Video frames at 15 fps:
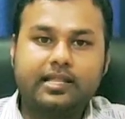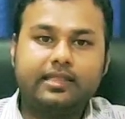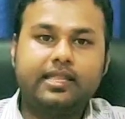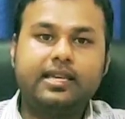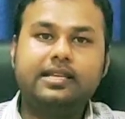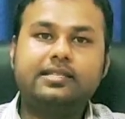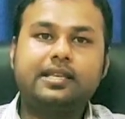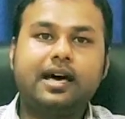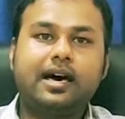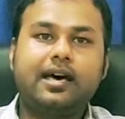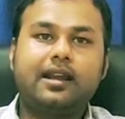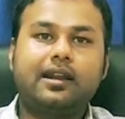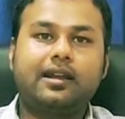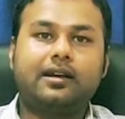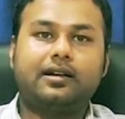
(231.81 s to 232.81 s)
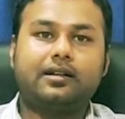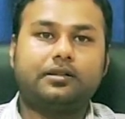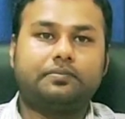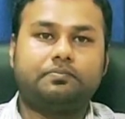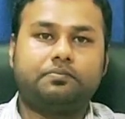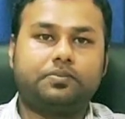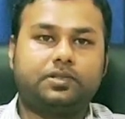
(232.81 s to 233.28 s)
these
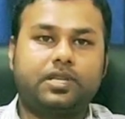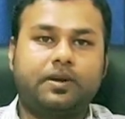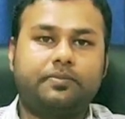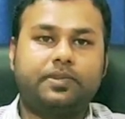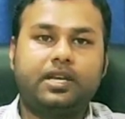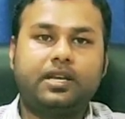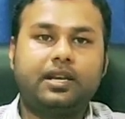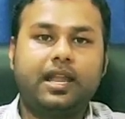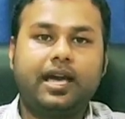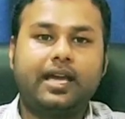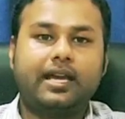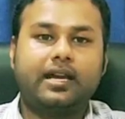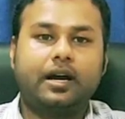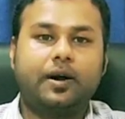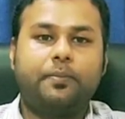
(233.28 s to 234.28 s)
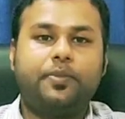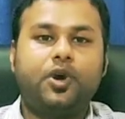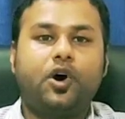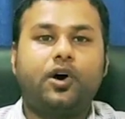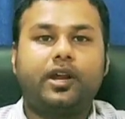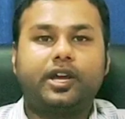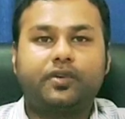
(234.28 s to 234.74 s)
are something like
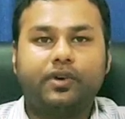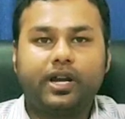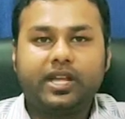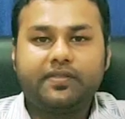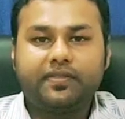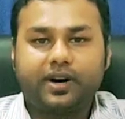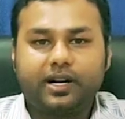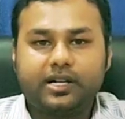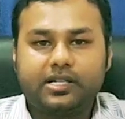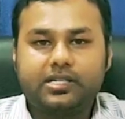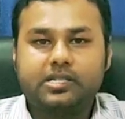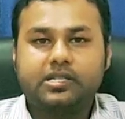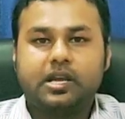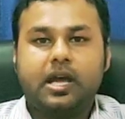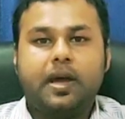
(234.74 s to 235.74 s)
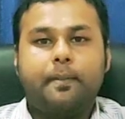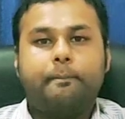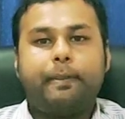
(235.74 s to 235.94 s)
pure equity funds,